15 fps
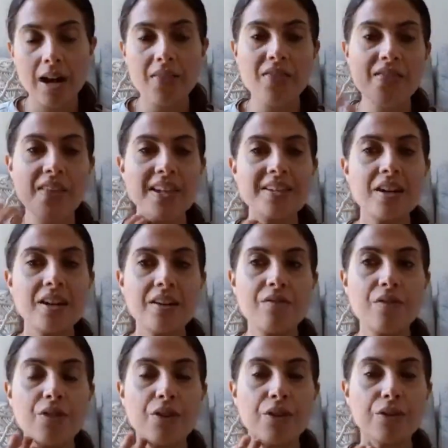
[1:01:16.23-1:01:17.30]
And that's not
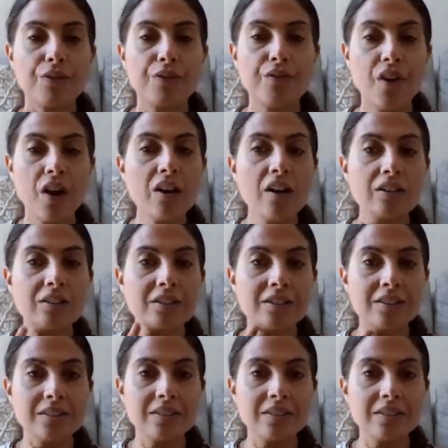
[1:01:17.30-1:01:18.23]
even their fault.